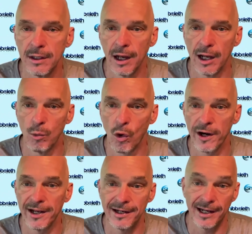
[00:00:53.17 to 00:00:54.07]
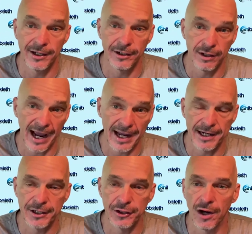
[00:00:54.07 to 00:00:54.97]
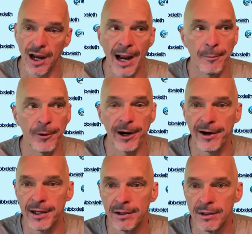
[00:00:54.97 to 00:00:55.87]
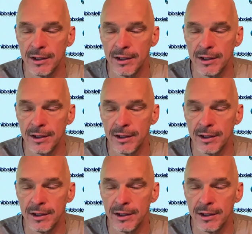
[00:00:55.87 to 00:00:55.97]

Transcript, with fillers: I want it in, added in your library,